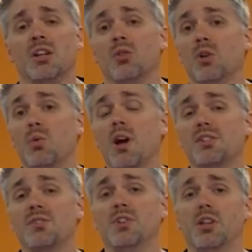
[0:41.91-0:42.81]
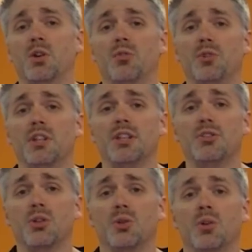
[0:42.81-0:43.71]
Rewatch the video if you need
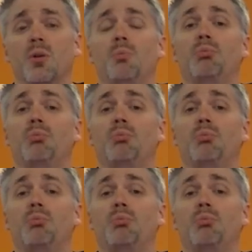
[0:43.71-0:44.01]
to.